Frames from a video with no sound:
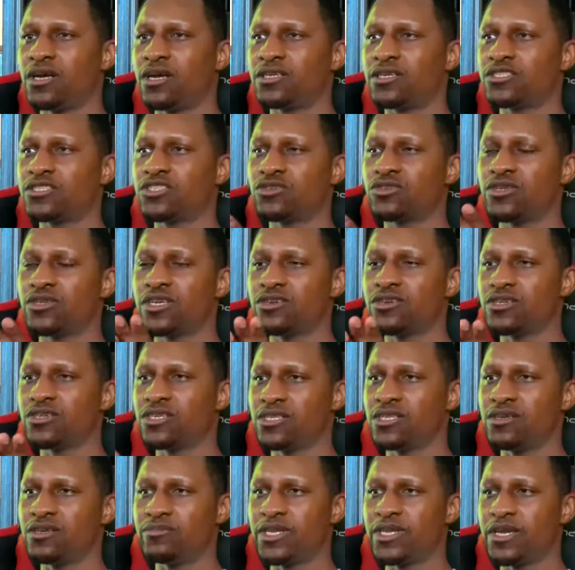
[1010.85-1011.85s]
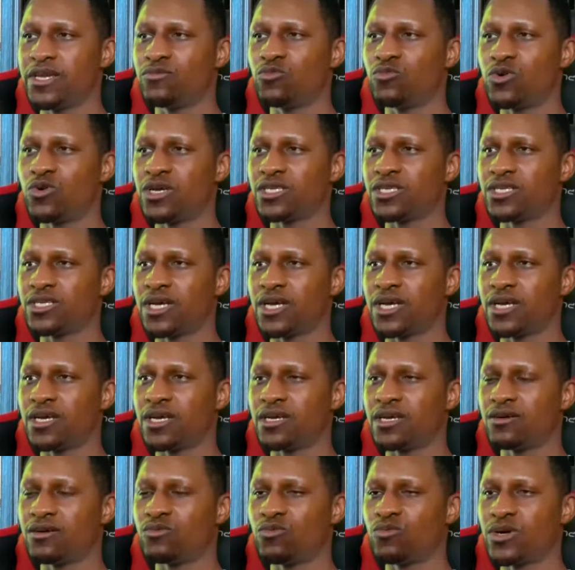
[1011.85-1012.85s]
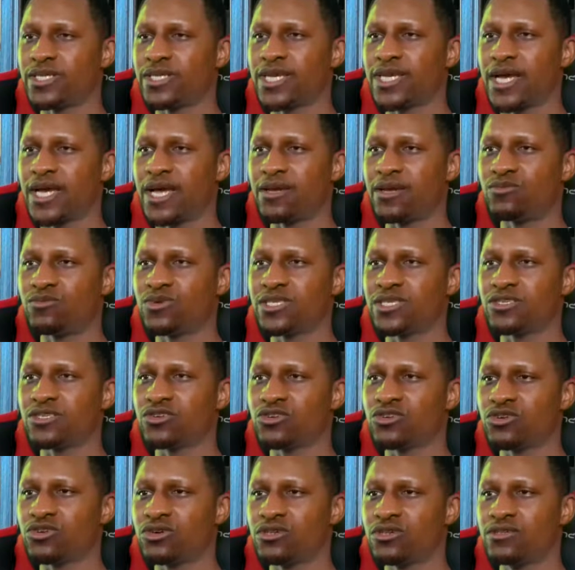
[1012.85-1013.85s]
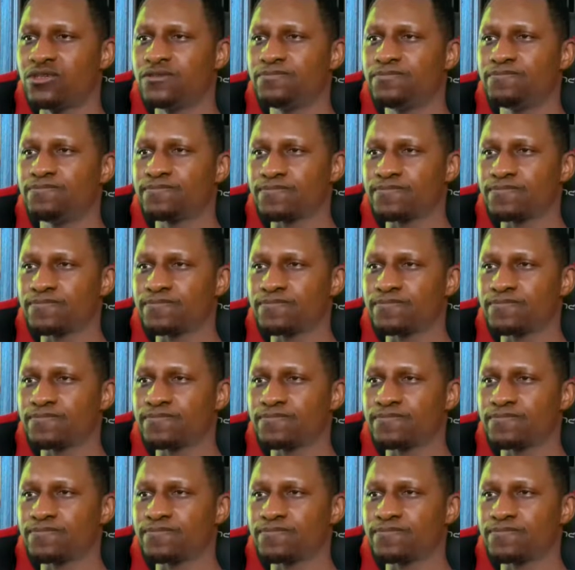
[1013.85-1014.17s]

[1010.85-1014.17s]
So they're going to eliminate one guy, one girl.